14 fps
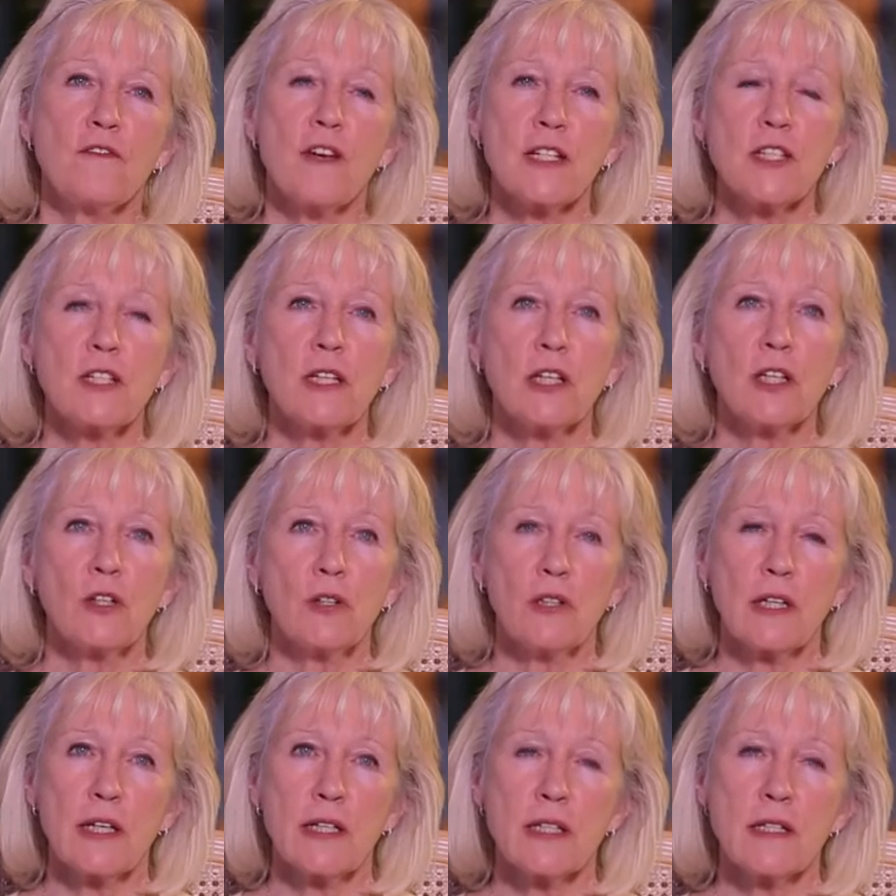Fethullah
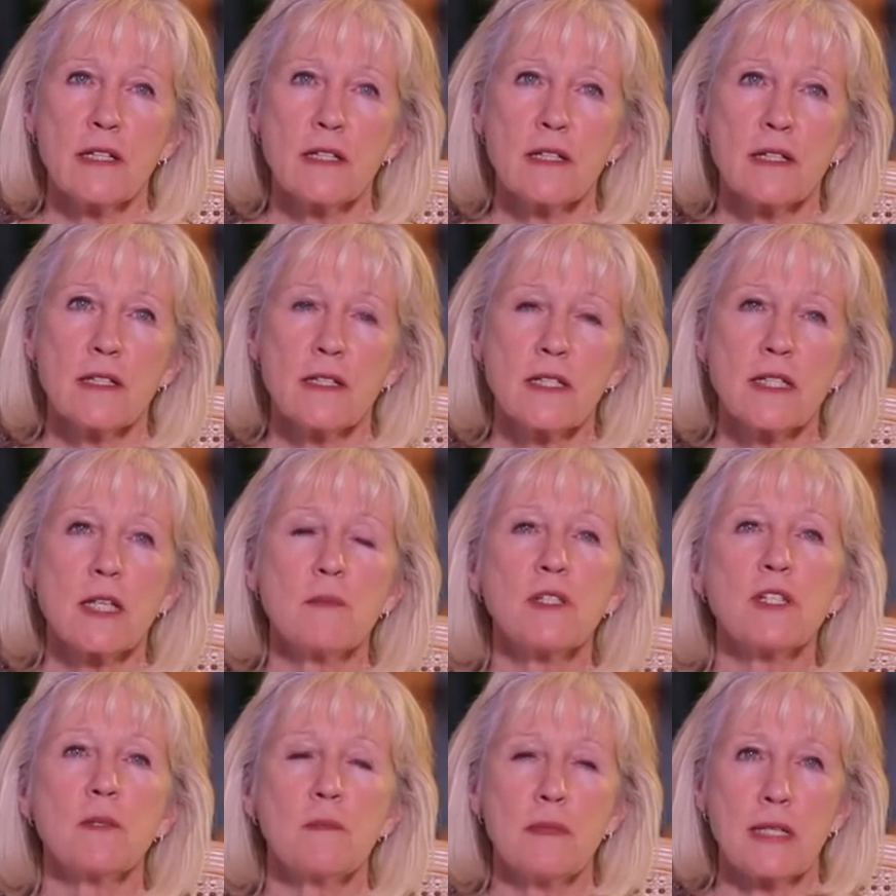Gülen seems
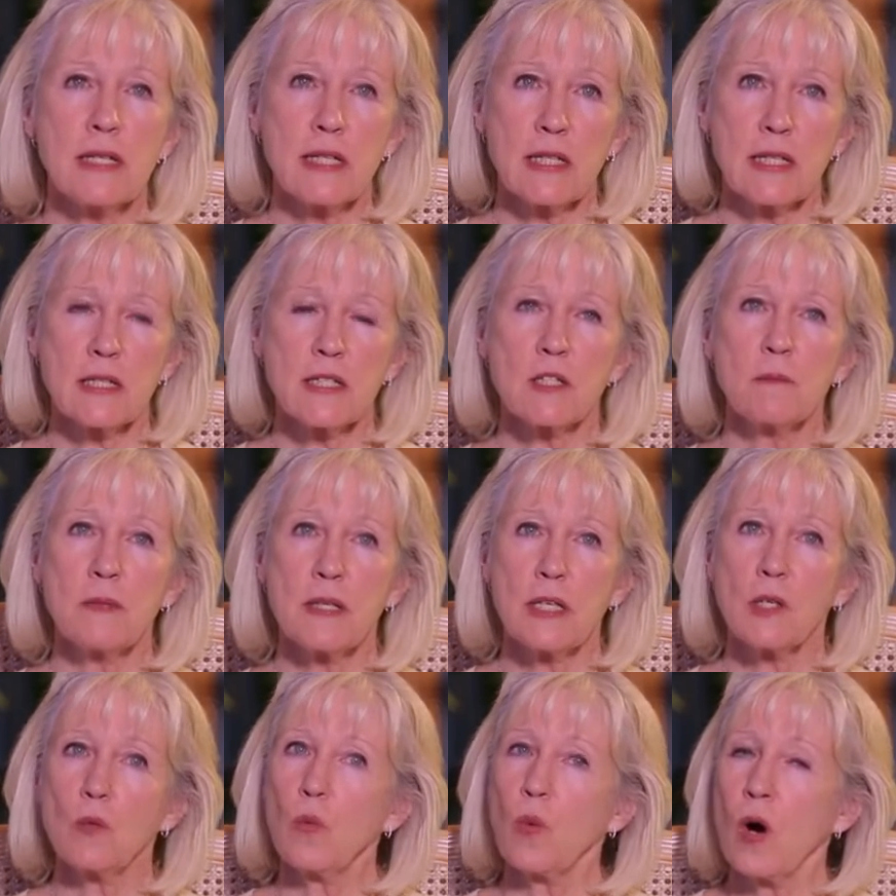to me to
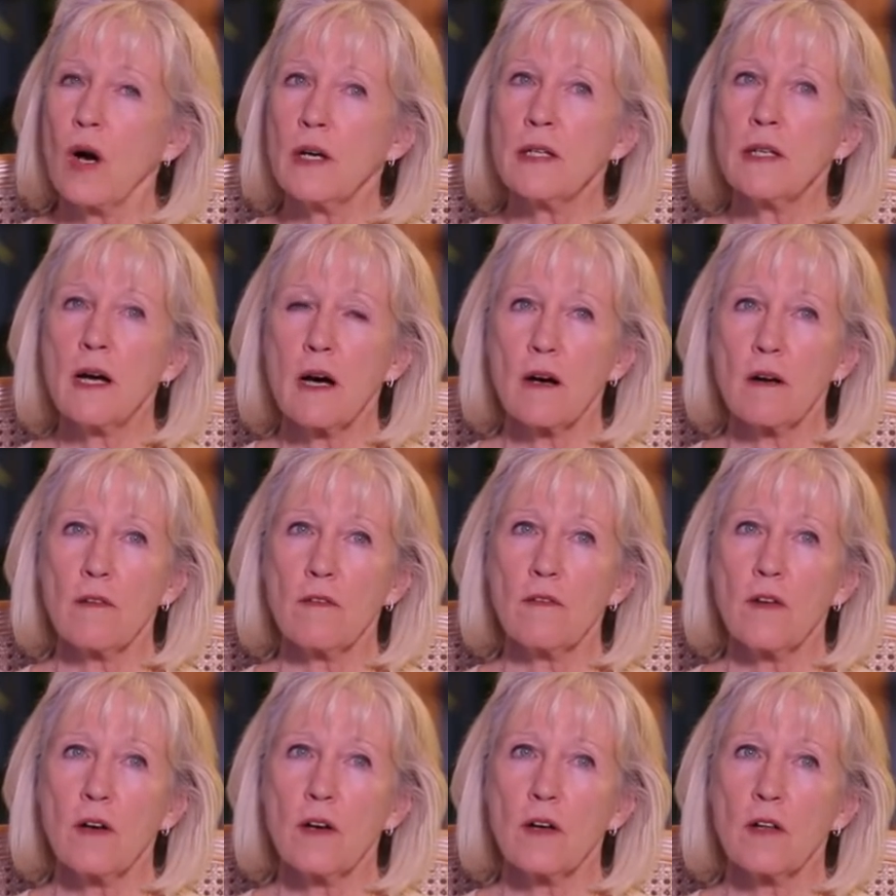be one of
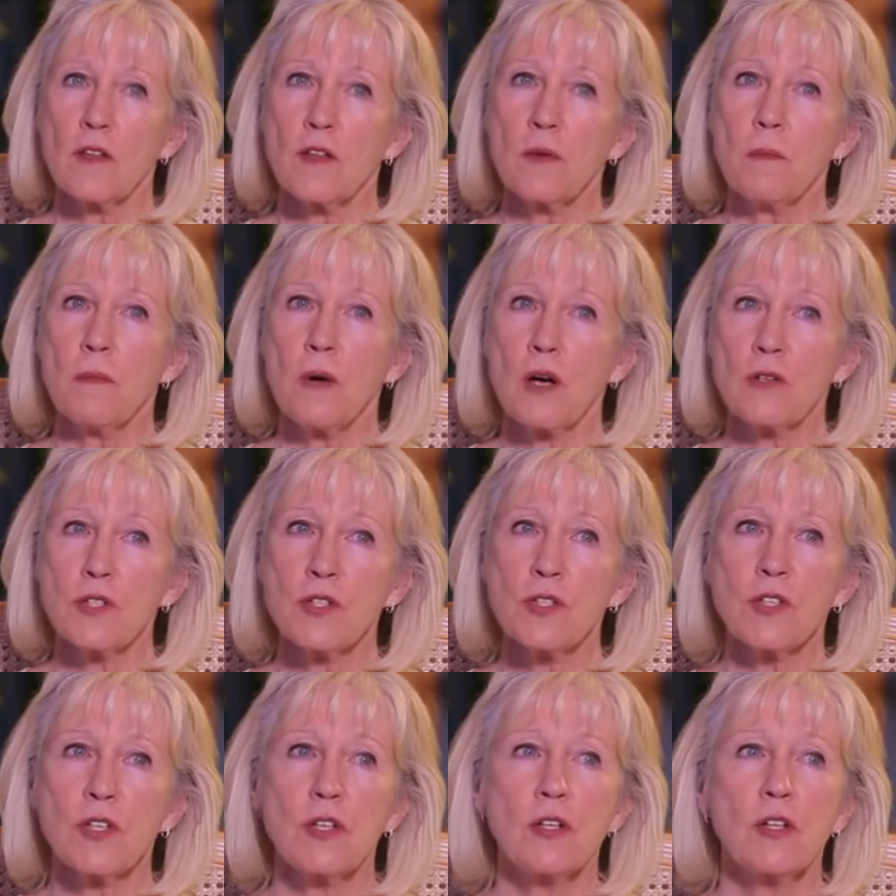the
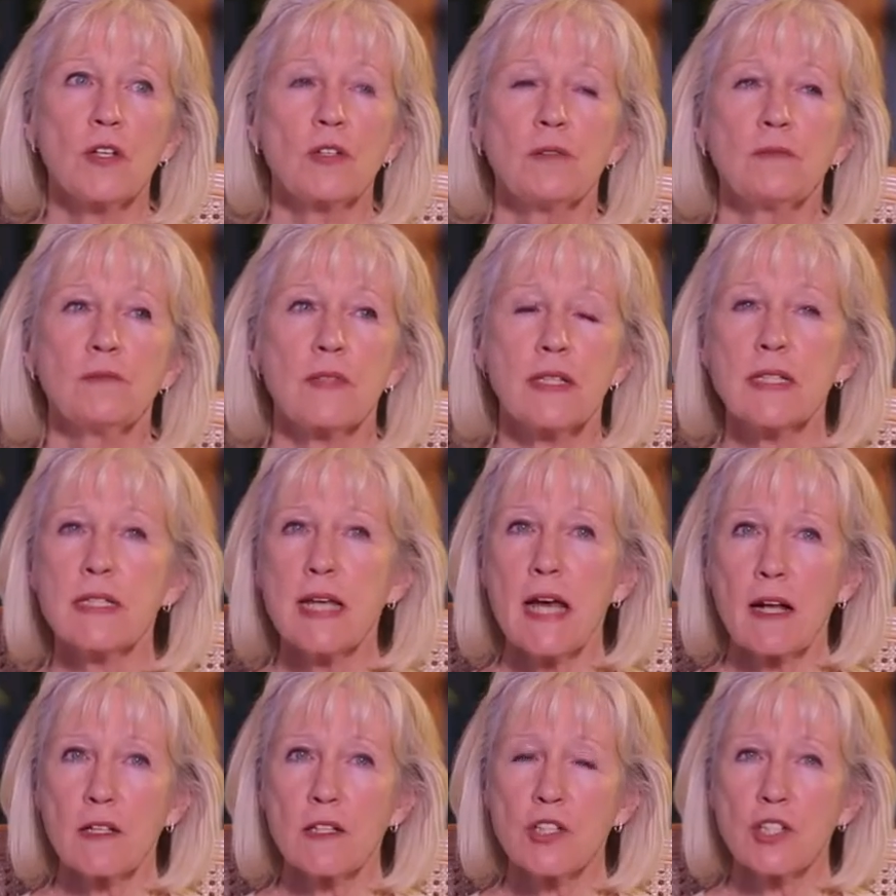most
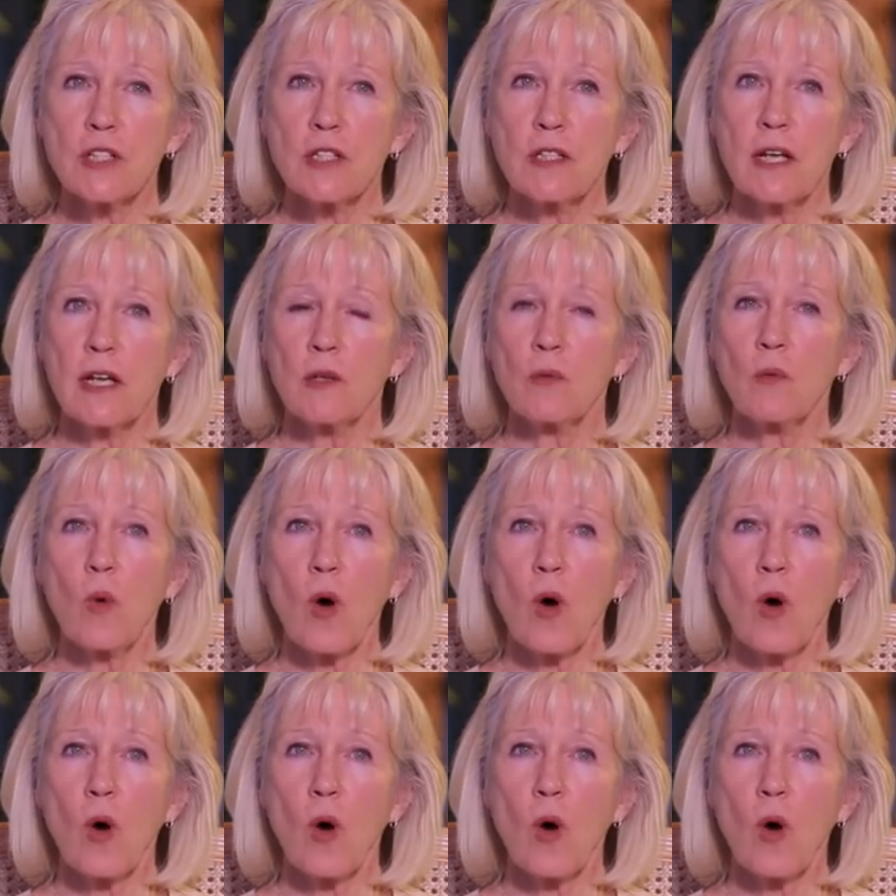intelligent and